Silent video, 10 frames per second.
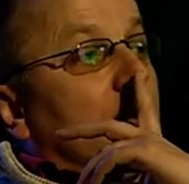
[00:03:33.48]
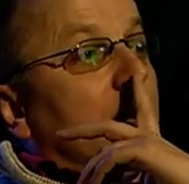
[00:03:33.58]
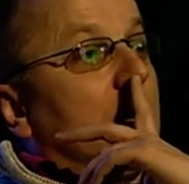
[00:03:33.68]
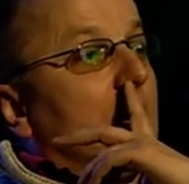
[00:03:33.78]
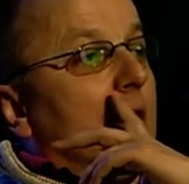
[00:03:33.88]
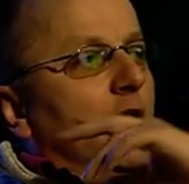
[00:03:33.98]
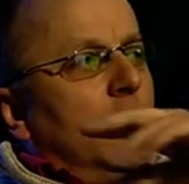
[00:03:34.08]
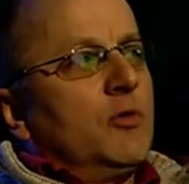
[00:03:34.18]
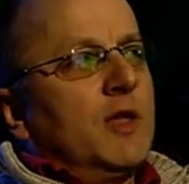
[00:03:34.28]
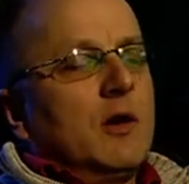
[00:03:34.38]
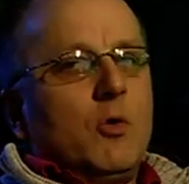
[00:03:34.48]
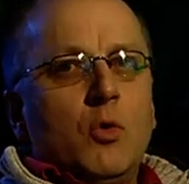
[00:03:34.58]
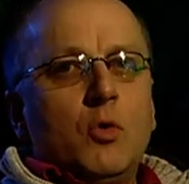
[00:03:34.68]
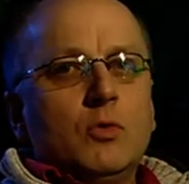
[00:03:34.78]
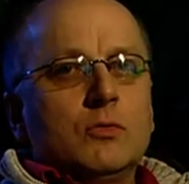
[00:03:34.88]
Although they're
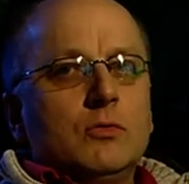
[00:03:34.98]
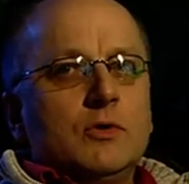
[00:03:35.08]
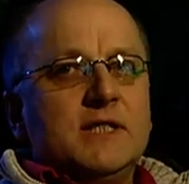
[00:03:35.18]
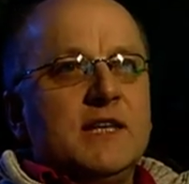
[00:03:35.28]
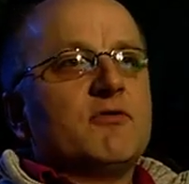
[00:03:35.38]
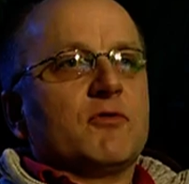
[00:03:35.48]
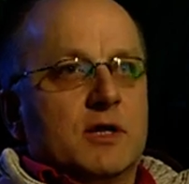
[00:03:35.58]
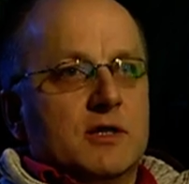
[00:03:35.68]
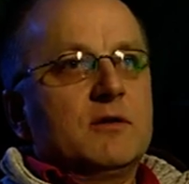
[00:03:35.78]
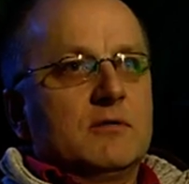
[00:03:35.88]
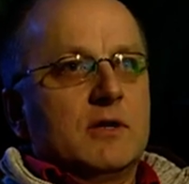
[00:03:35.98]
all different